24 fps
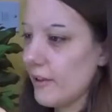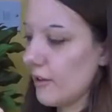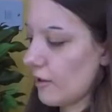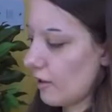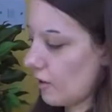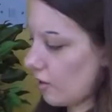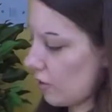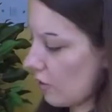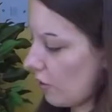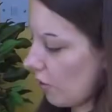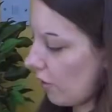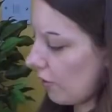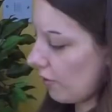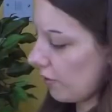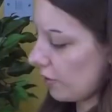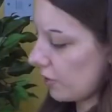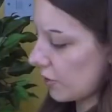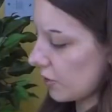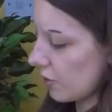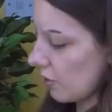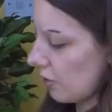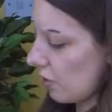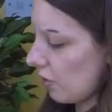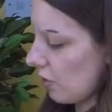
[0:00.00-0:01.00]
the
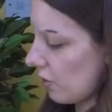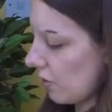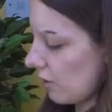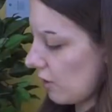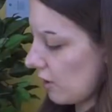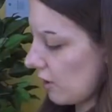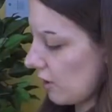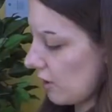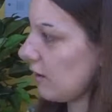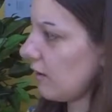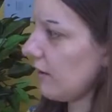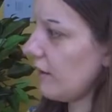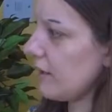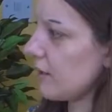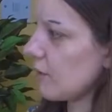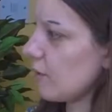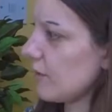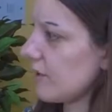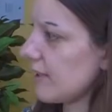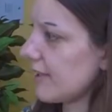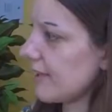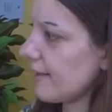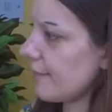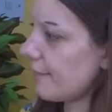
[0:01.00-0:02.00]
contour, this
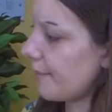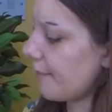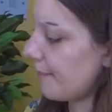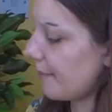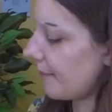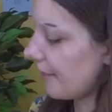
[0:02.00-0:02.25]
one's the